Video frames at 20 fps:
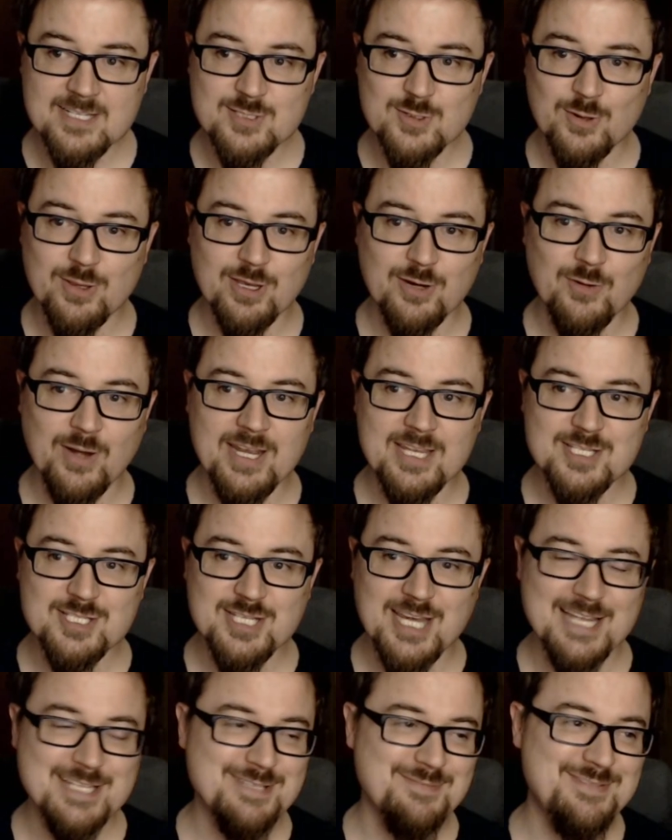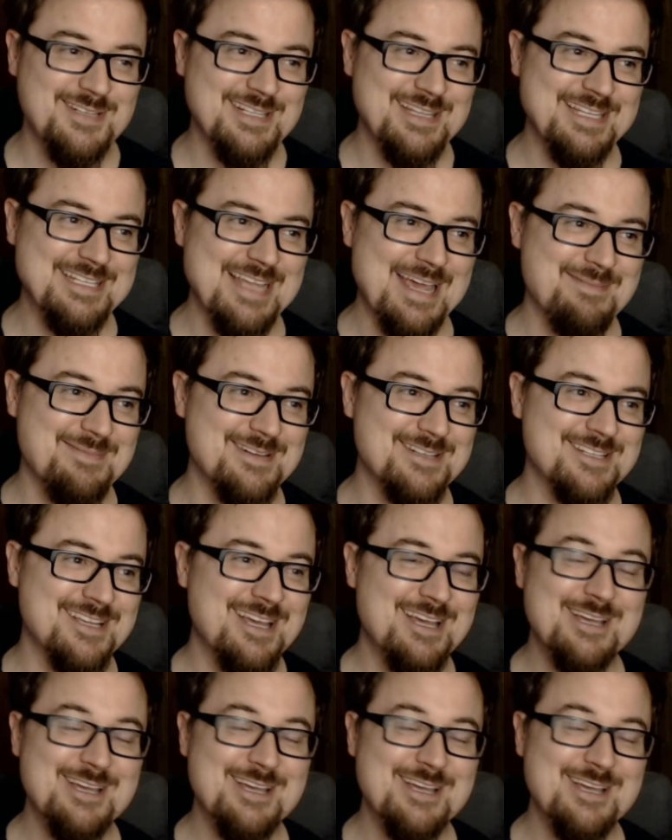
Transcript: or the greatest chance of dealing damage.